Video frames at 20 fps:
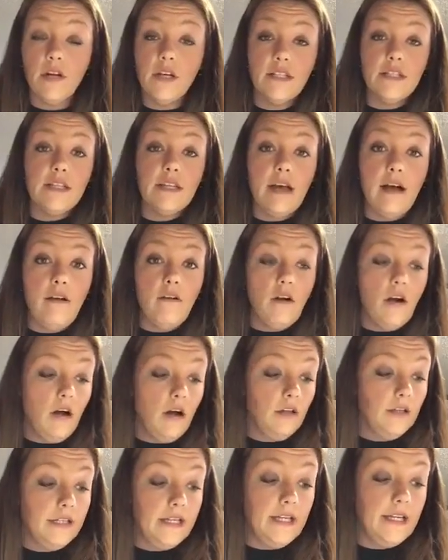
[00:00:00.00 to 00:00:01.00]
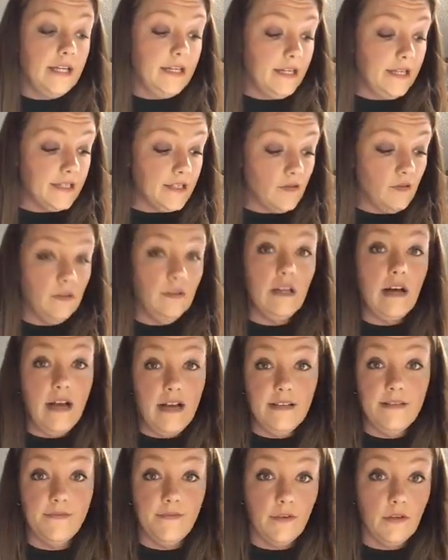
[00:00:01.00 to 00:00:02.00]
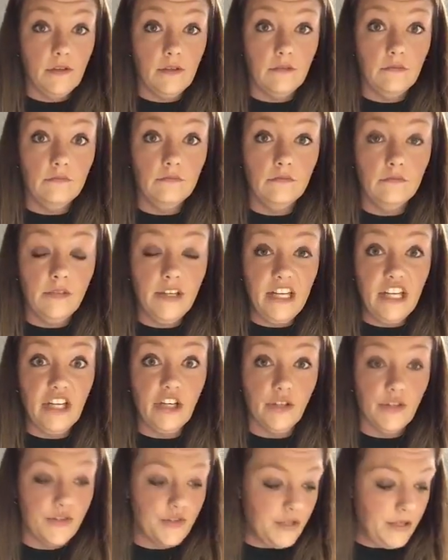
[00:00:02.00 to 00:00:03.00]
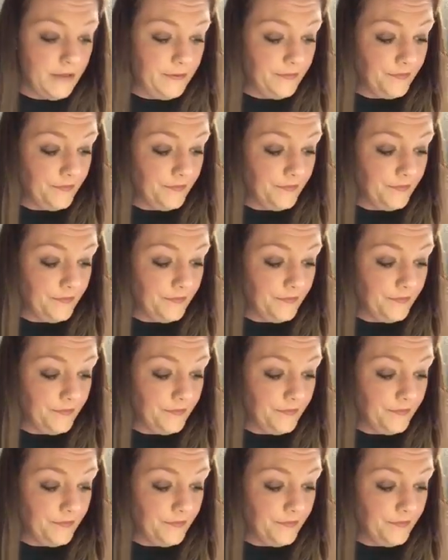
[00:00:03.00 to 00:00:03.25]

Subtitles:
because the alcohol in here, it's going to last for years.